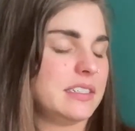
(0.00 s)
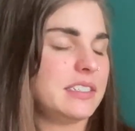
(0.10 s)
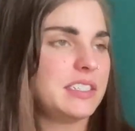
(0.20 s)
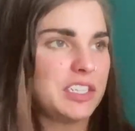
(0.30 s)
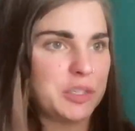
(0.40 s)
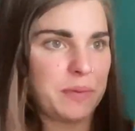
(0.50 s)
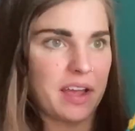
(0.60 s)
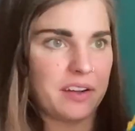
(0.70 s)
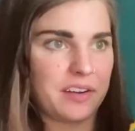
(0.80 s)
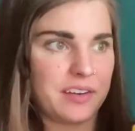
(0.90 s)
stitch
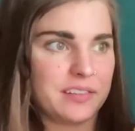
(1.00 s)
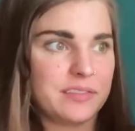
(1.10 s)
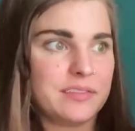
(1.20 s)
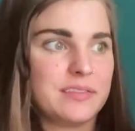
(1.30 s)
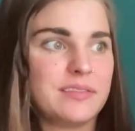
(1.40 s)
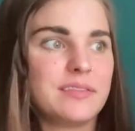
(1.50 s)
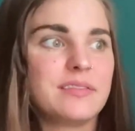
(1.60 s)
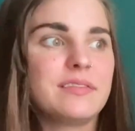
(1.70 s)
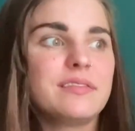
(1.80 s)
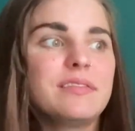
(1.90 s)
pattern
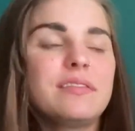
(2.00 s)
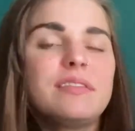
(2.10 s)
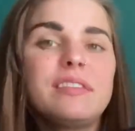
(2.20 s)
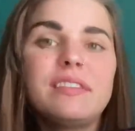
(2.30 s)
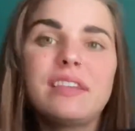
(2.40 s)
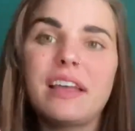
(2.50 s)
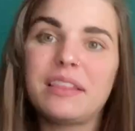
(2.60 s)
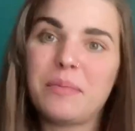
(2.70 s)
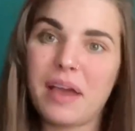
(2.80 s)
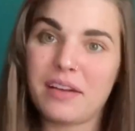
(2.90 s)
that
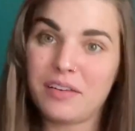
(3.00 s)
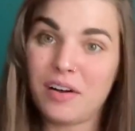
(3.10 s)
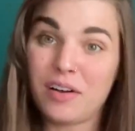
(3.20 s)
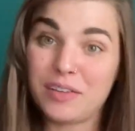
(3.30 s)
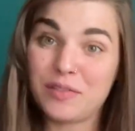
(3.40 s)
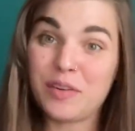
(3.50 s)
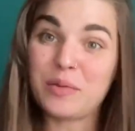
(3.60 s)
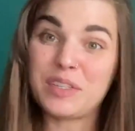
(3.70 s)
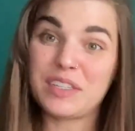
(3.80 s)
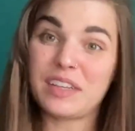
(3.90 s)
the pattern calls for,
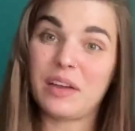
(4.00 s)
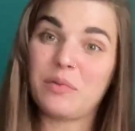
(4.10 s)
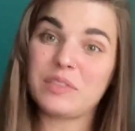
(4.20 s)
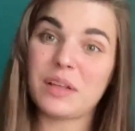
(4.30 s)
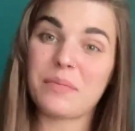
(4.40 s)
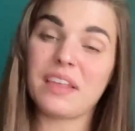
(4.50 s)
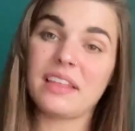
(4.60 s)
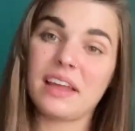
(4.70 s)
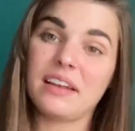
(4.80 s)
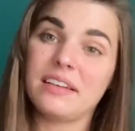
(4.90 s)
which is like something
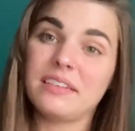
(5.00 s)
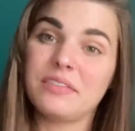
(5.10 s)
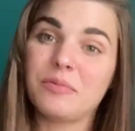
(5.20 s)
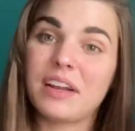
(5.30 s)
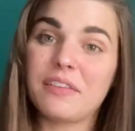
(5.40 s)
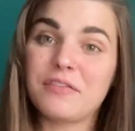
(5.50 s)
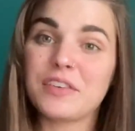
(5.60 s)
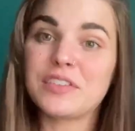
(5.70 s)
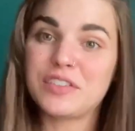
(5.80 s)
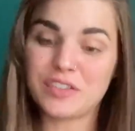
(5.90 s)
that when I
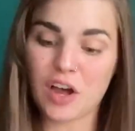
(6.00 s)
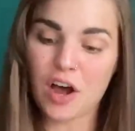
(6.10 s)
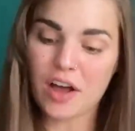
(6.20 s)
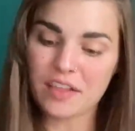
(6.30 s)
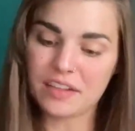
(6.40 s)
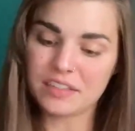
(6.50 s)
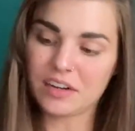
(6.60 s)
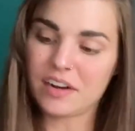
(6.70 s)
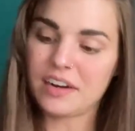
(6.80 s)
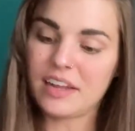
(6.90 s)
first saw this
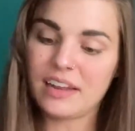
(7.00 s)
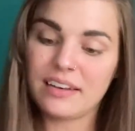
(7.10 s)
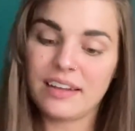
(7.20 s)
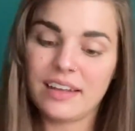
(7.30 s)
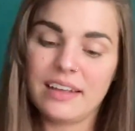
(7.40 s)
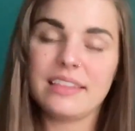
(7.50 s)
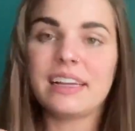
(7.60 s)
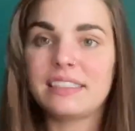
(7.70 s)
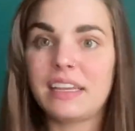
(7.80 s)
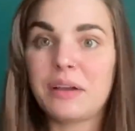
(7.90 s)
cardigan,
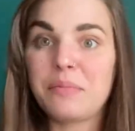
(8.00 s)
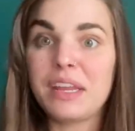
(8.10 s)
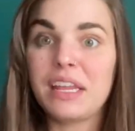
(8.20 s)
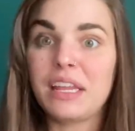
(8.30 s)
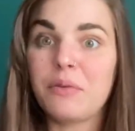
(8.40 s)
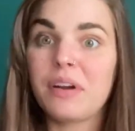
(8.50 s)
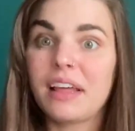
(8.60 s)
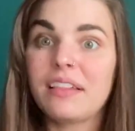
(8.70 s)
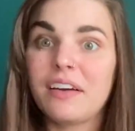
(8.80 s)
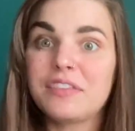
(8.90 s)
that's like immediately what I
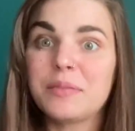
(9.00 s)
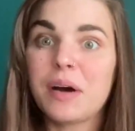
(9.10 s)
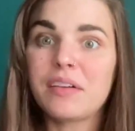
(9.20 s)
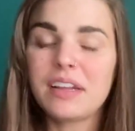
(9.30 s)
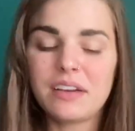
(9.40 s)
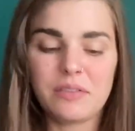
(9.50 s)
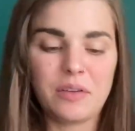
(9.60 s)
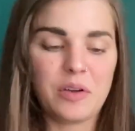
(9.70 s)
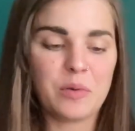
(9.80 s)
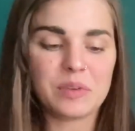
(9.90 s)
loved about it,
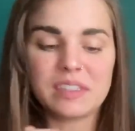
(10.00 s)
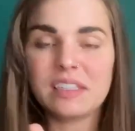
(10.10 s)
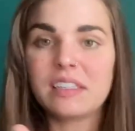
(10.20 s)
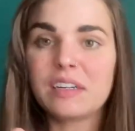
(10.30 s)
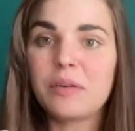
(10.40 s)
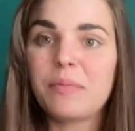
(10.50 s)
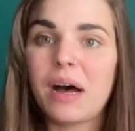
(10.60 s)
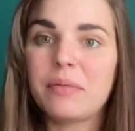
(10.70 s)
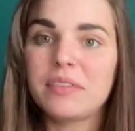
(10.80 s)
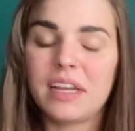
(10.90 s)
was this little
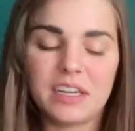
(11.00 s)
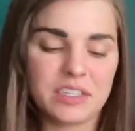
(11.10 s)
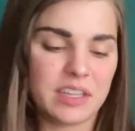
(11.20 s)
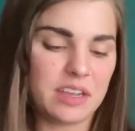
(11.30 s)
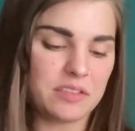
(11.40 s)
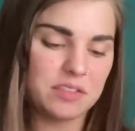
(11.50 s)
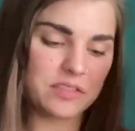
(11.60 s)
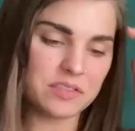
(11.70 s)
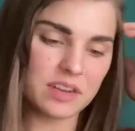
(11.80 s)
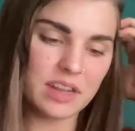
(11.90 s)
bobbled edge that you
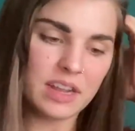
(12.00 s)
do.